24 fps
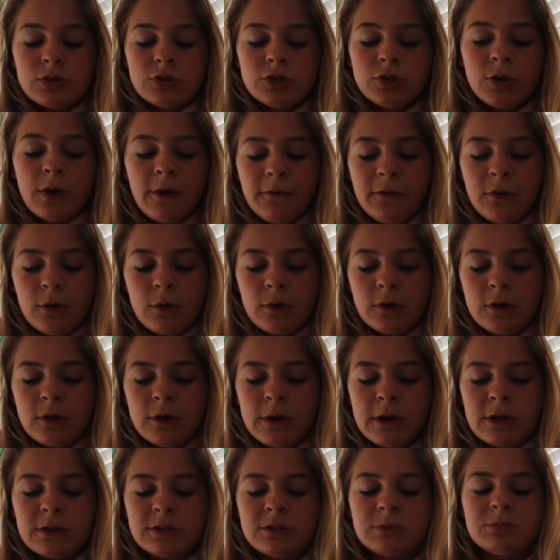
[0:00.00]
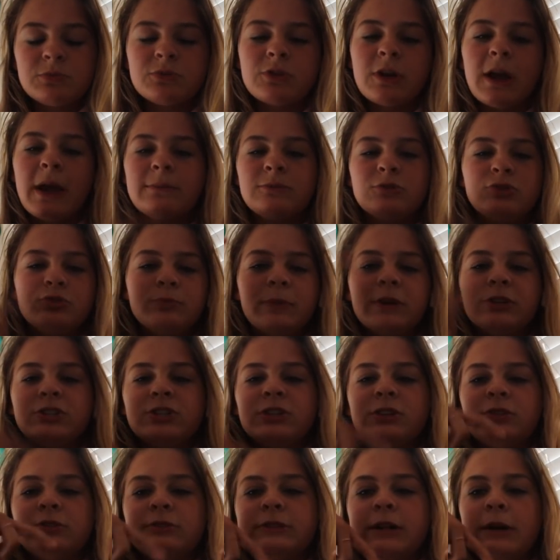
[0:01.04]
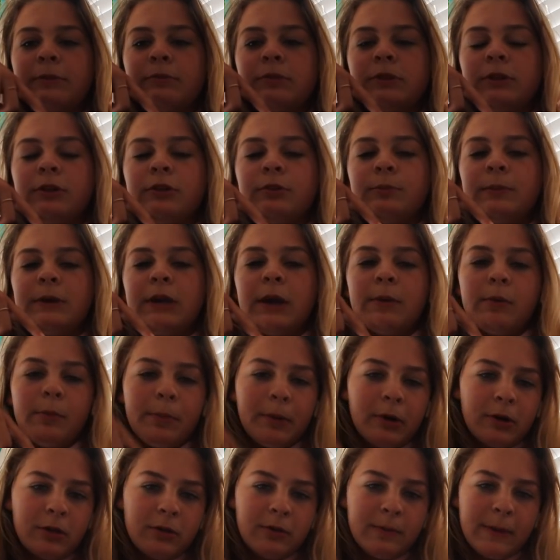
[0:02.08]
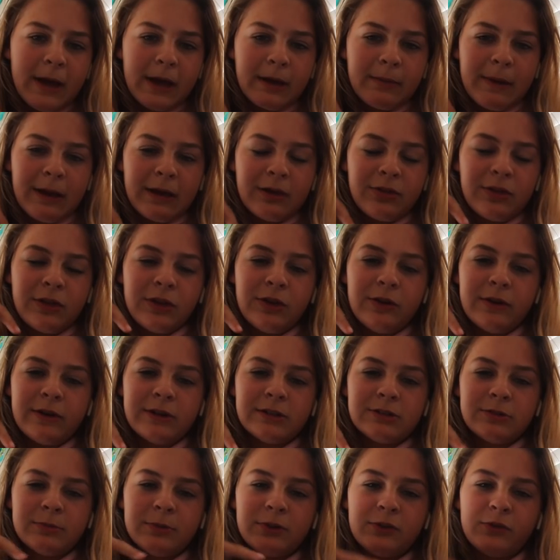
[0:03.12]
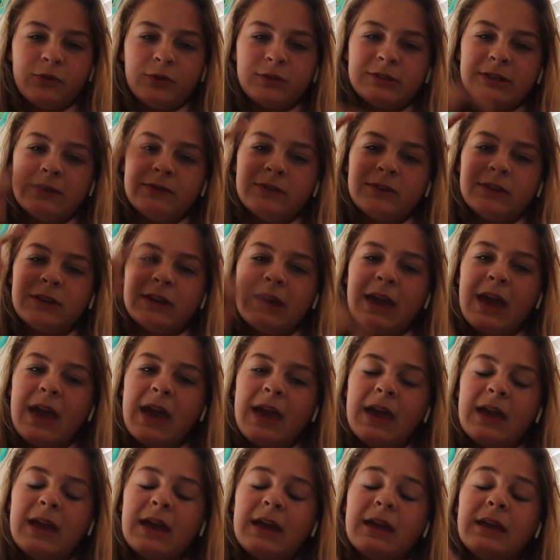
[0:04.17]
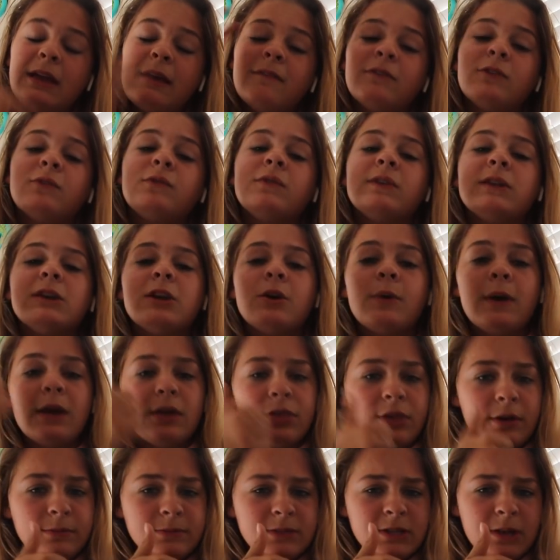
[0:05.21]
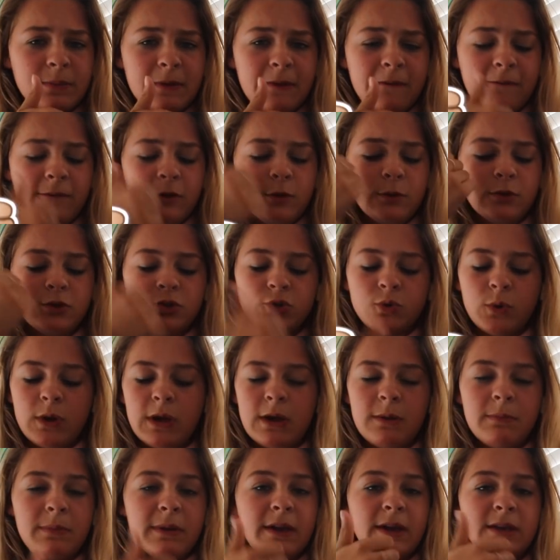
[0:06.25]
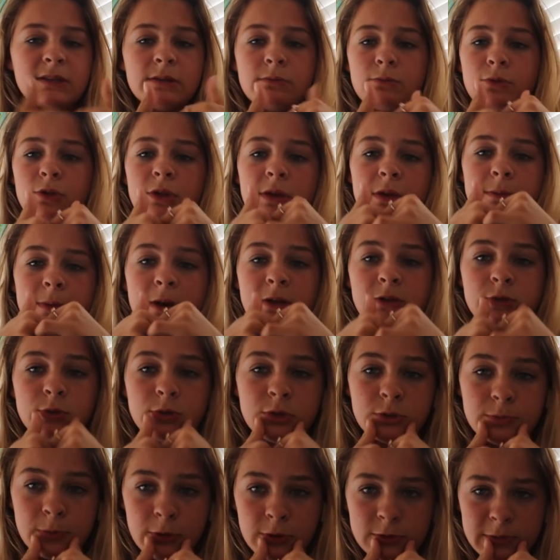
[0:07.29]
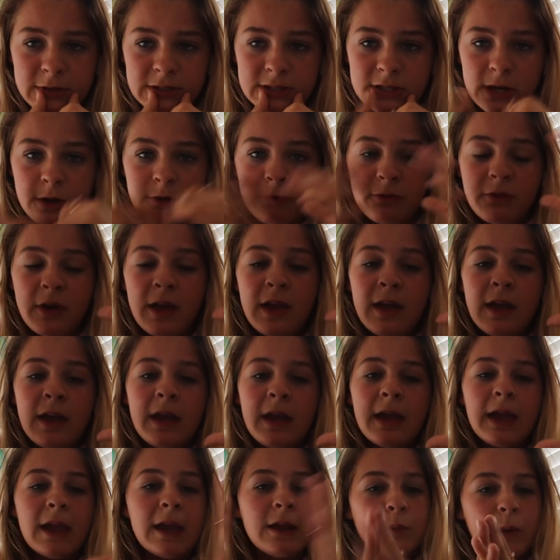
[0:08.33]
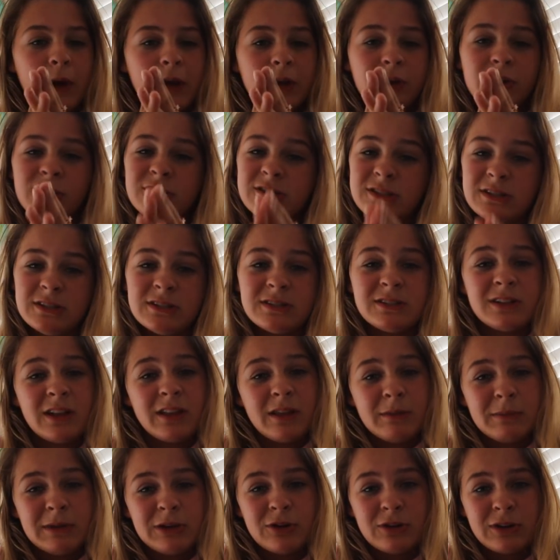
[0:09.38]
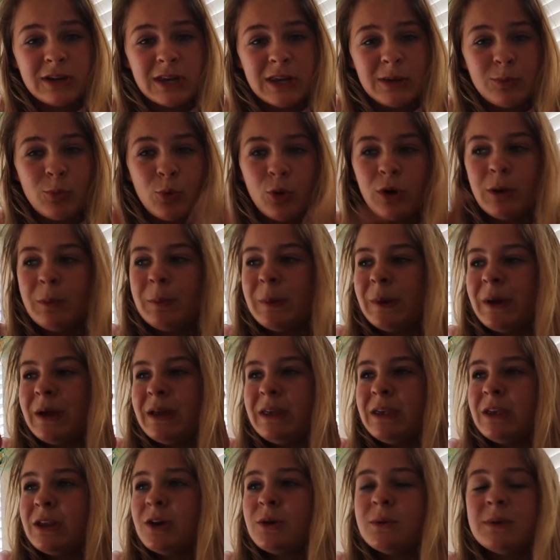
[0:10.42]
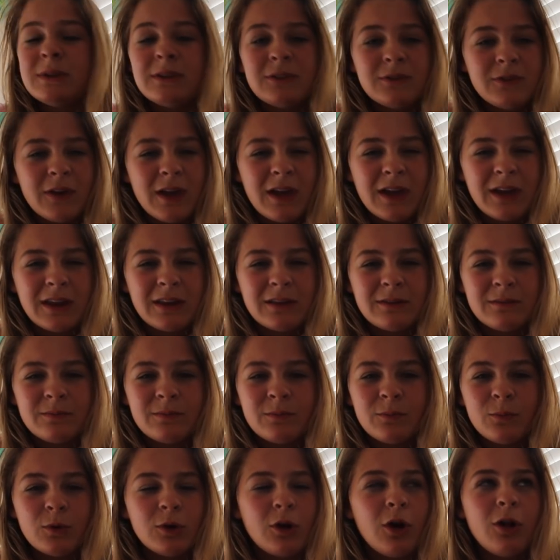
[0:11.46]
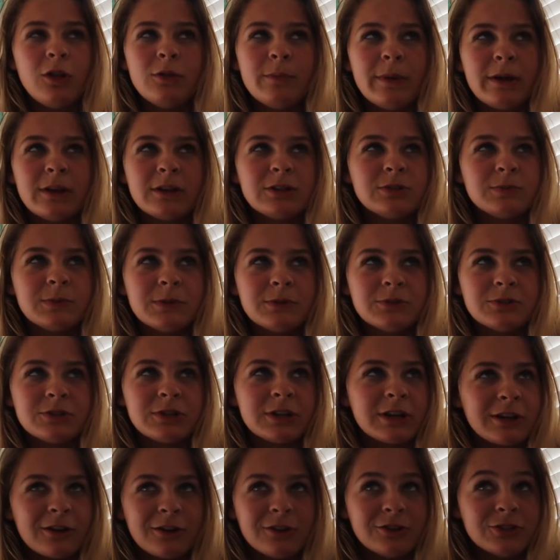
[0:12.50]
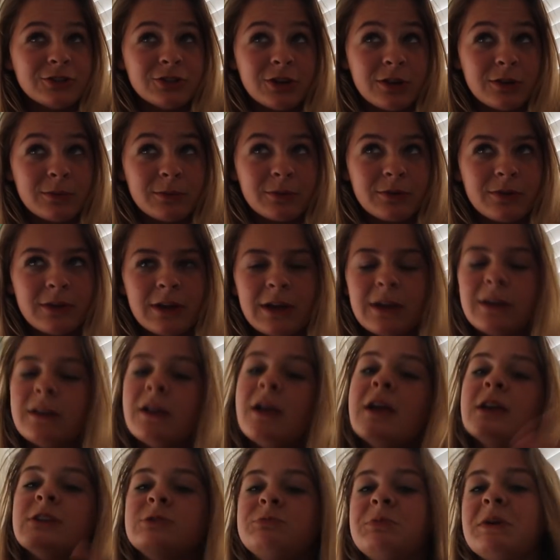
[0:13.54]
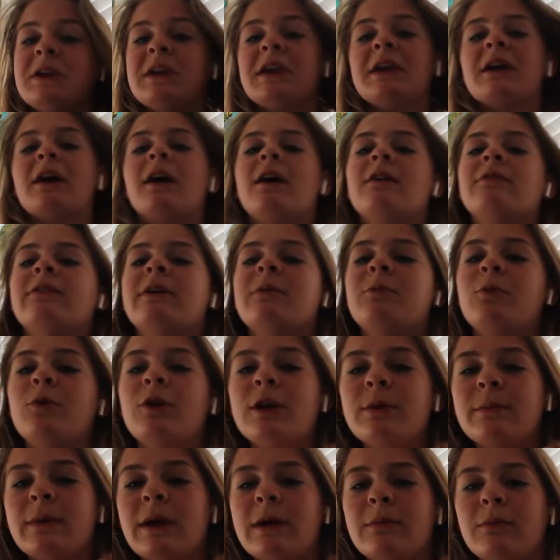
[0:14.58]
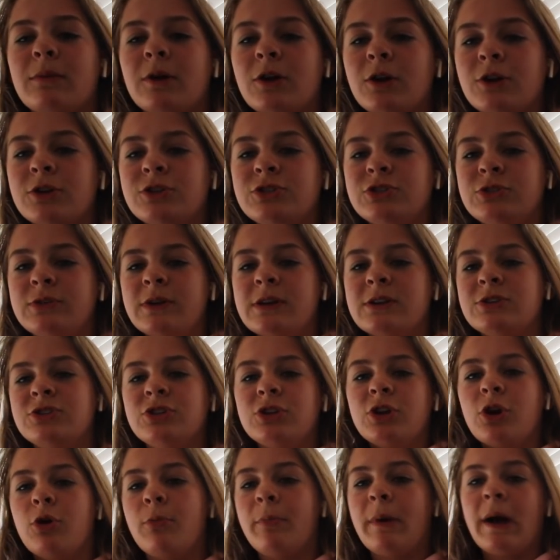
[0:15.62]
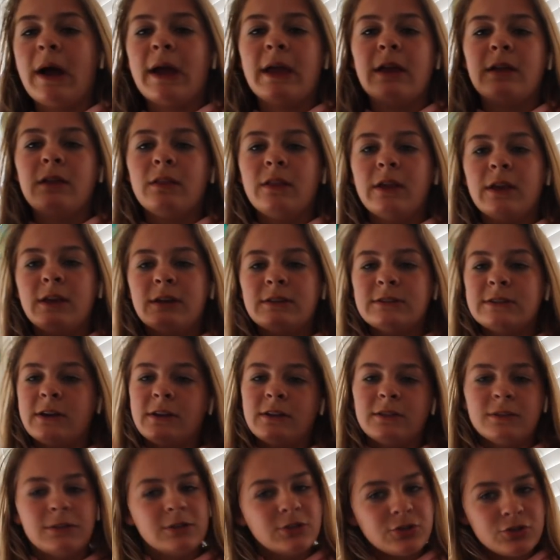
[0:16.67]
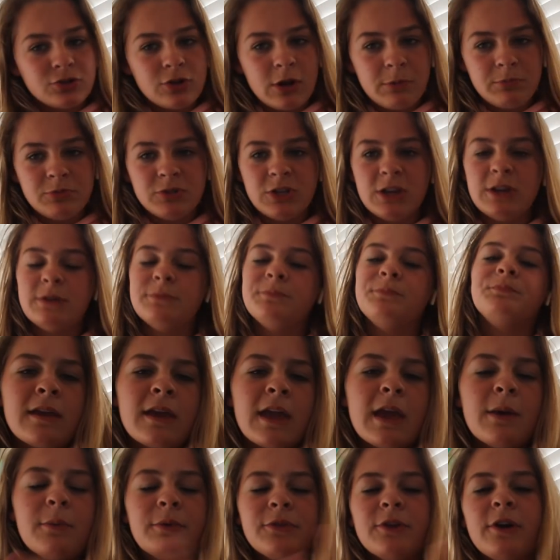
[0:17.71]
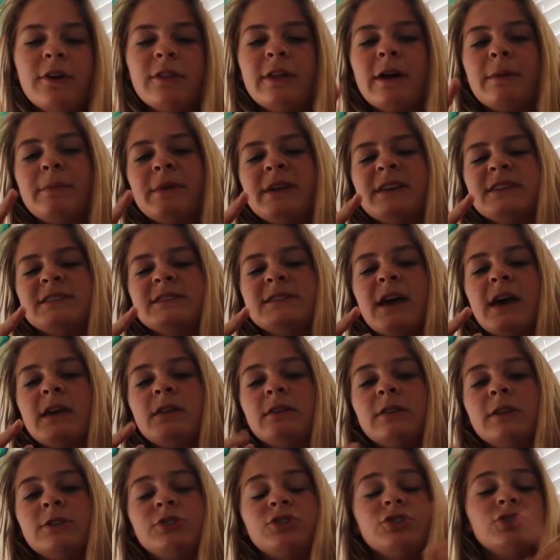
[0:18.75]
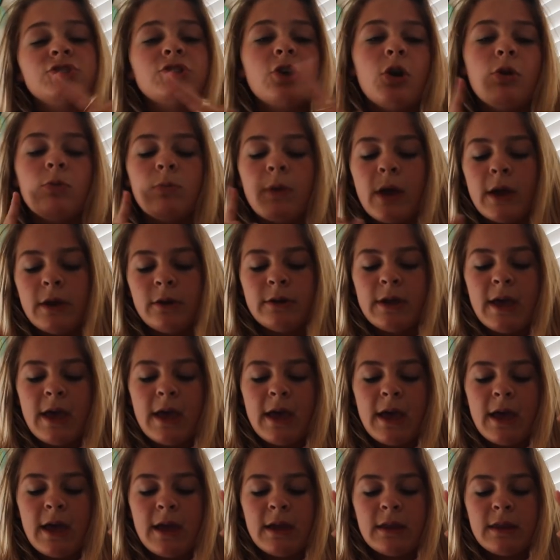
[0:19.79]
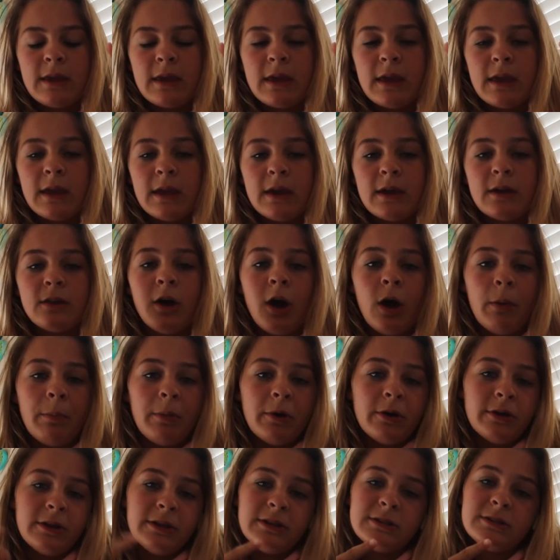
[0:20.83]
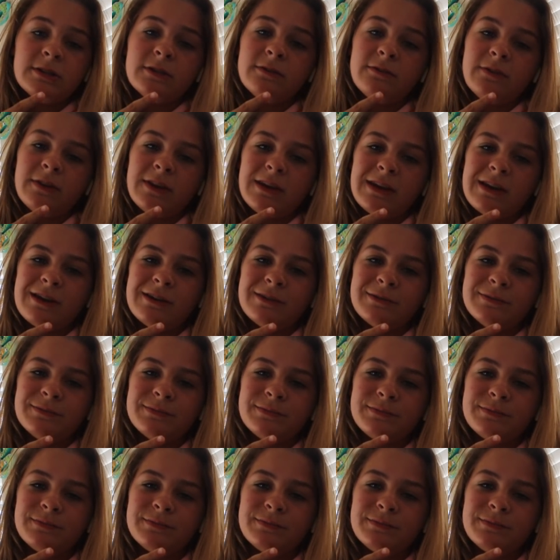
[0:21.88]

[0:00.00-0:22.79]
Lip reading: So if you are new here, subscribe to my channel down below to become a part of the Mac Pack. Thank you guys so much for 7K, and give this video a thumbs up if you enjoy it, because I'm really about to expose myself and why Christy does not let me cook anymore. But you know, it's fine. We're all about exposure here on giannamaclaine. Speaking of, I'm wearing my merch. You guys should go buy it. Link down in the description. And with all that being said, let's just go right on ahead and hop on into the video.